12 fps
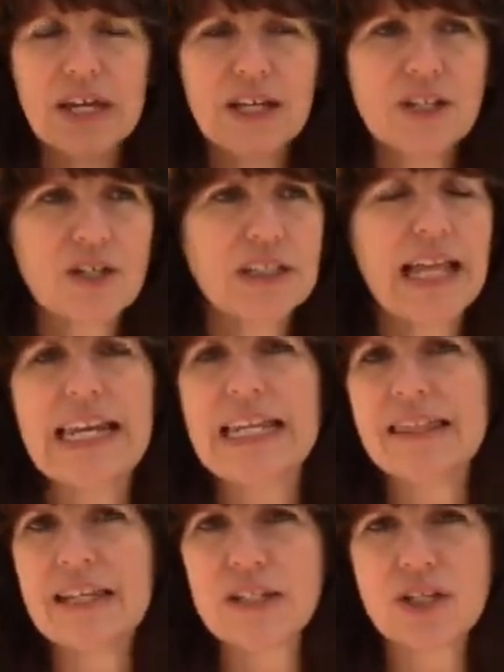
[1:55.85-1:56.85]
to letting
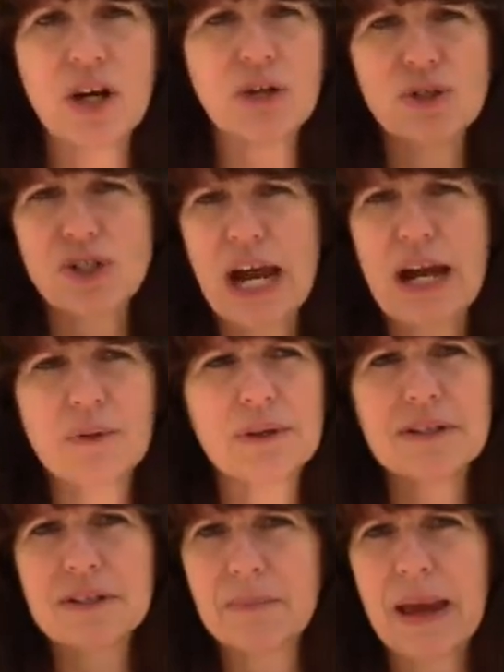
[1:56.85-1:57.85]
things go.
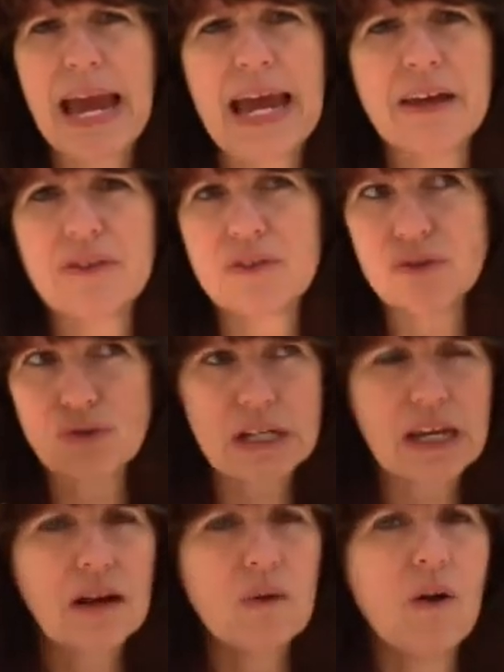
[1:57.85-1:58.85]
Showers, baths,
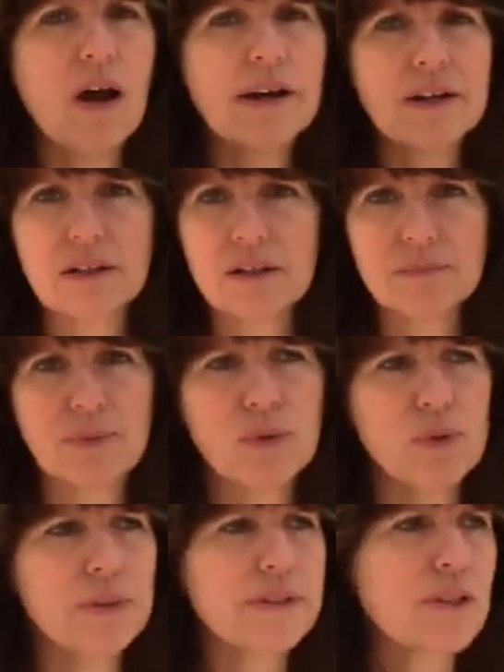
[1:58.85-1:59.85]
drinking water,
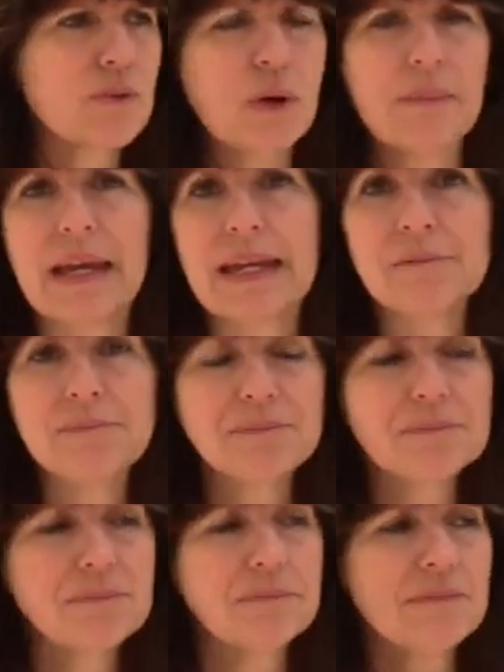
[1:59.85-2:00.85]
pools, swimming.
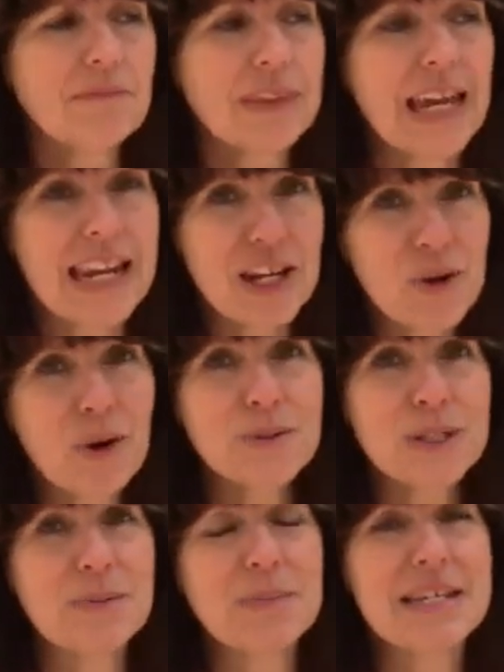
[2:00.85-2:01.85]
And I knew I was
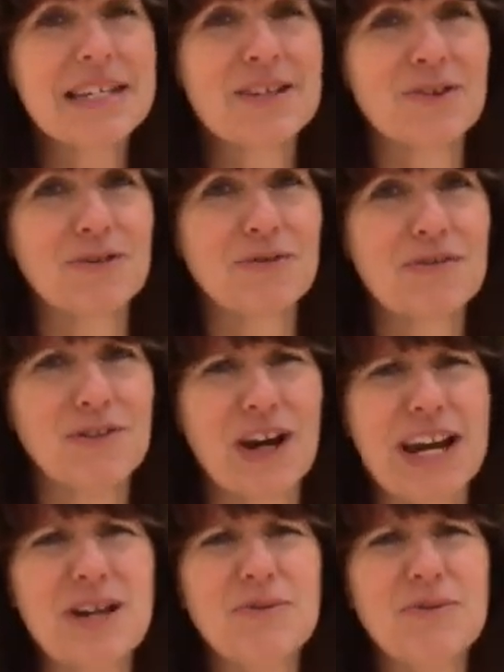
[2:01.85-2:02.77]
going to be near a river, and it